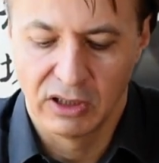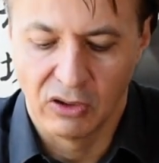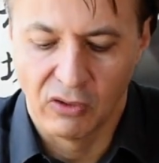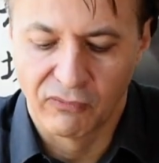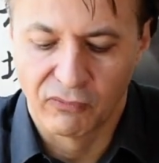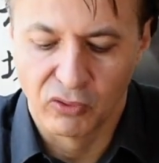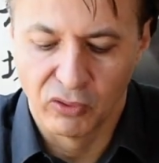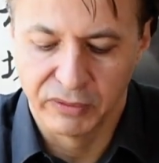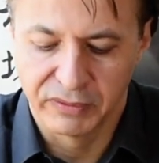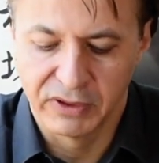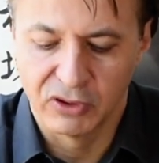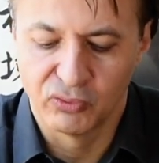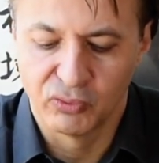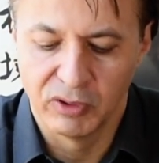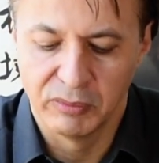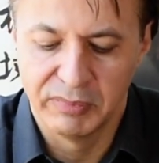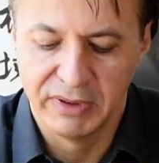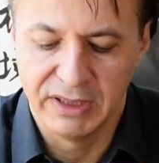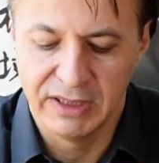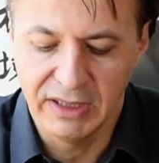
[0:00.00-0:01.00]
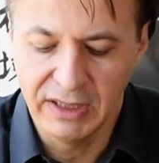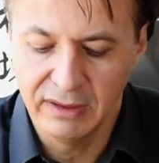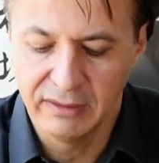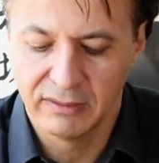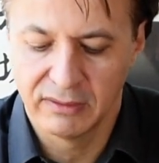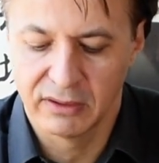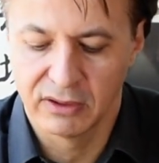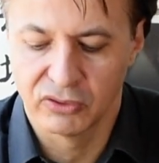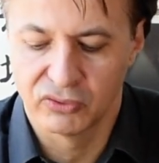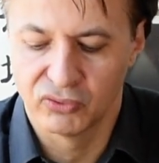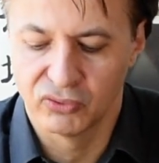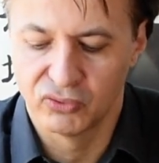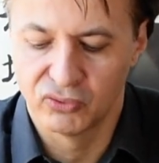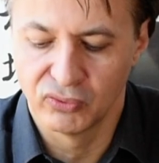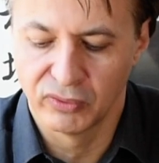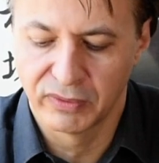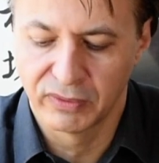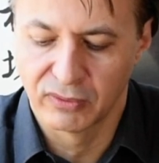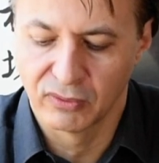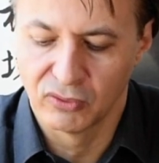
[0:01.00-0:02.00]
Of course, it will be easier to
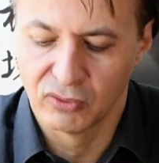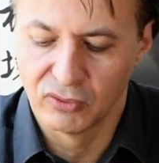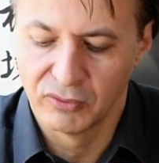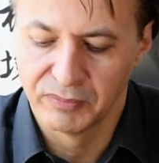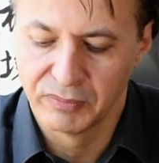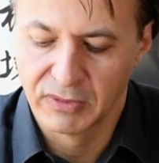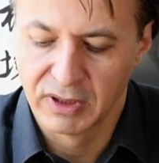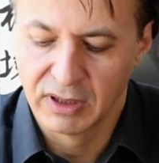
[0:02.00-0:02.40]
do so